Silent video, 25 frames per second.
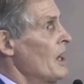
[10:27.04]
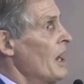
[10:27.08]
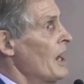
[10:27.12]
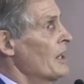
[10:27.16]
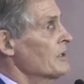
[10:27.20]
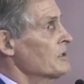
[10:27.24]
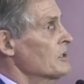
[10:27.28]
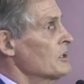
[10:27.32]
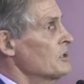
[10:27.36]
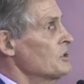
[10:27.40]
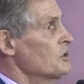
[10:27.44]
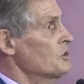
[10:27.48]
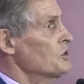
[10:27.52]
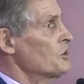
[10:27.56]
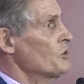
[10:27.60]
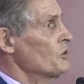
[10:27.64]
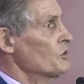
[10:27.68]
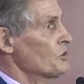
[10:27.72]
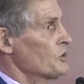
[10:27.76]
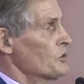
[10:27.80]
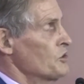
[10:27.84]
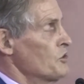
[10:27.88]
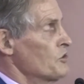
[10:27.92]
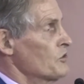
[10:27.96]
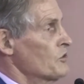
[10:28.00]
I'm going to
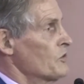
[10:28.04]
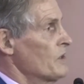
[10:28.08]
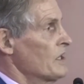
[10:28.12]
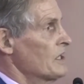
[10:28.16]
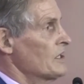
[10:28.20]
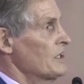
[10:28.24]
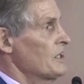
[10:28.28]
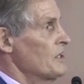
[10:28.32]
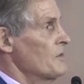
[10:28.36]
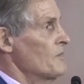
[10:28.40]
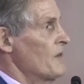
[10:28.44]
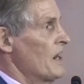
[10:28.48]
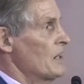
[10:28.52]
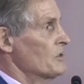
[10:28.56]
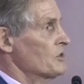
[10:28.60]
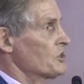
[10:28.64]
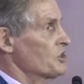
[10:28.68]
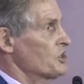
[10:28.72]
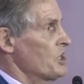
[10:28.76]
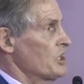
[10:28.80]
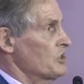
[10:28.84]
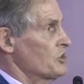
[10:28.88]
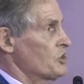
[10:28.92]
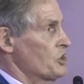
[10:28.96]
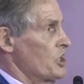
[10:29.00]
talk to you quickly about
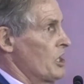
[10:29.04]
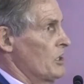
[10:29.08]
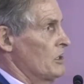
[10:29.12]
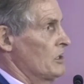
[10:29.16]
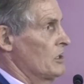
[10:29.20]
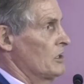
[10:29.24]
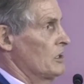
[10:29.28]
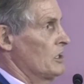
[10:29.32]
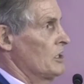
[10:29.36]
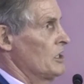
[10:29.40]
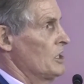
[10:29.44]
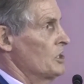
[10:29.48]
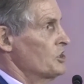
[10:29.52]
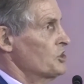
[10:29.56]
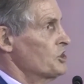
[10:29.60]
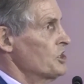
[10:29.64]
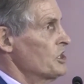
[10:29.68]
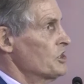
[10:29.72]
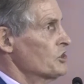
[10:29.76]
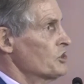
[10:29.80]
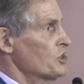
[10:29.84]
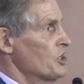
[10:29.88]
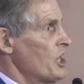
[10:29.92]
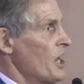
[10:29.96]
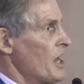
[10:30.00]
Shiksha.
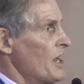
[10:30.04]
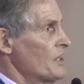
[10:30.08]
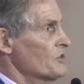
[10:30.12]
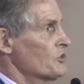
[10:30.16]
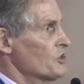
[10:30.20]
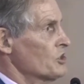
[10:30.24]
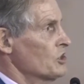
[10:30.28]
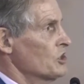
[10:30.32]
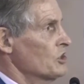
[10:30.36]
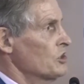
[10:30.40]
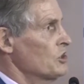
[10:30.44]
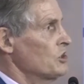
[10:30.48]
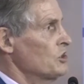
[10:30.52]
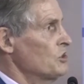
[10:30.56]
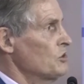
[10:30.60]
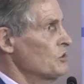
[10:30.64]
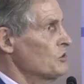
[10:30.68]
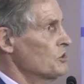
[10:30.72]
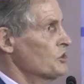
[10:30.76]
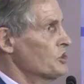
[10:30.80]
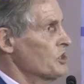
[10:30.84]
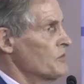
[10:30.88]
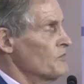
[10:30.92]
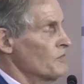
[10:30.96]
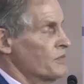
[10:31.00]
Shiksha has
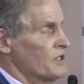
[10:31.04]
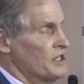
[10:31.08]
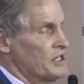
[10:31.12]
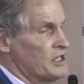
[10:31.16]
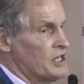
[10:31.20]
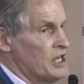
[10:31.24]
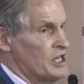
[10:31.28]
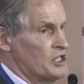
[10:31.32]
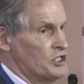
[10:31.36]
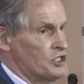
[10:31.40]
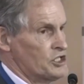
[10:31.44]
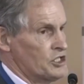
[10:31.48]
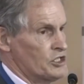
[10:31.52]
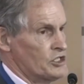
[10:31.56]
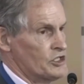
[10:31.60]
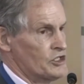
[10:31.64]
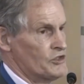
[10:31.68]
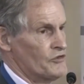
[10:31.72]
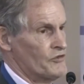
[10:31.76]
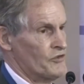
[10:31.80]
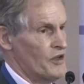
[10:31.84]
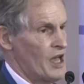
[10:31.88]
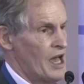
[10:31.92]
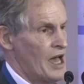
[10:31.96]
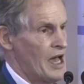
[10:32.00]
huge implications
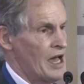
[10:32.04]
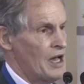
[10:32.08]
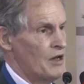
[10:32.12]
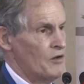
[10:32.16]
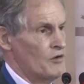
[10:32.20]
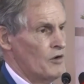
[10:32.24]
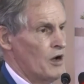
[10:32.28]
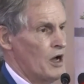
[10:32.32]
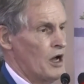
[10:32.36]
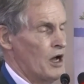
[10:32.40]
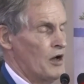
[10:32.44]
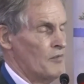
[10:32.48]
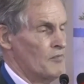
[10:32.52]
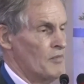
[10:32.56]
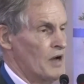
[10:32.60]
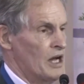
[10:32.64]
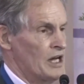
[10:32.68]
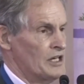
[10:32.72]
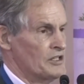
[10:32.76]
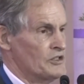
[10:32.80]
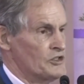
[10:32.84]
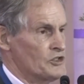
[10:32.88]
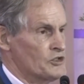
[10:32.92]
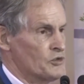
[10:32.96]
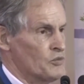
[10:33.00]
for how our
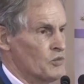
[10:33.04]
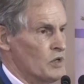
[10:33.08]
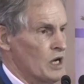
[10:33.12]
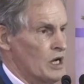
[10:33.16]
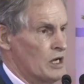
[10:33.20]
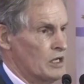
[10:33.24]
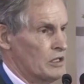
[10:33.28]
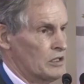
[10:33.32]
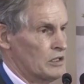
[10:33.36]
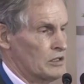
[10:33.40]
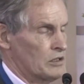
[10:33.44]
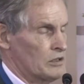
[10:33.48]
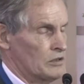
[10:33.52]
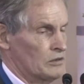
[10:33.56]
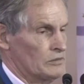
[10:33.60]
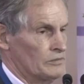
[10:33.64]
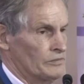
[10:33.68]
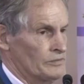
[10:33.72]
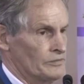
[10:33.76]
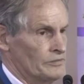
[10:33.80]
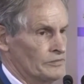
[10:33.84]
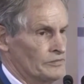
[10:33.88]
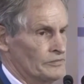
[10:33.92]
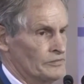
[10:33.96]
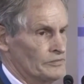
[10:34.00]
minds work.
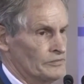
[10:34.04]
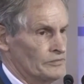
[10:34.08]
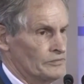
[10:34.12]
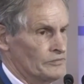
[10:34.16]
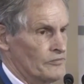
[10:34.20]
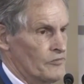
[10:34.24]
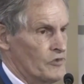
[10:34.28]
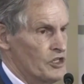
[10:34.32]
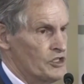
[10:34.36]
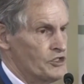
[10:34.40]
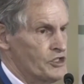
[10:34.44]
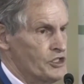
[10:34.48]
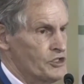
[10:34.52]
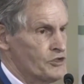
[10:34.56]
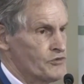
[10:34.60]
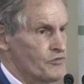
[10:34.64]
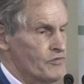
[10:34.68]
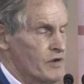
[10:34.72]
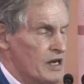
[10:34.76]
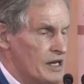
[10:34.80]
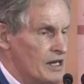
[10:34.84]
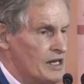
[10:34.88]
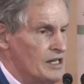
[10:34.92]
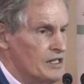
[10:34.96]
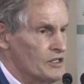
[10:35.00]
This is
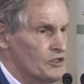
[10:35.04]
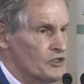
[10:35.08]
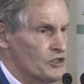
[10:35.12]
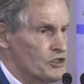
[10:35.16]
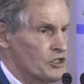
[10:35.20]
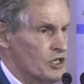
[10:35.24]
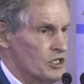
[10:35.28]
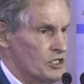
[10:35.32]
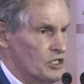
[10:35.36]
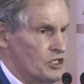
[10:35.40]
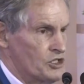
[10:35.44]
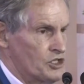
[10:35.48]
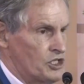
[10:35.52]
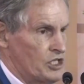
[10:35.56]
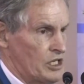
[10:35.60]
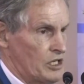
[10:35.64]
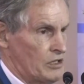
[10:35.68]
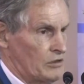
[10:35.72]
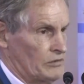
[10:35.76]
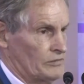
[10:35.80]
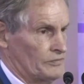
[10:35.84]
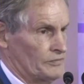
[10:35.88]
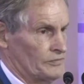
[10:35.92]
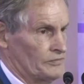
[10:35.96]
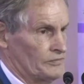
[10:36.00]
really astonishing.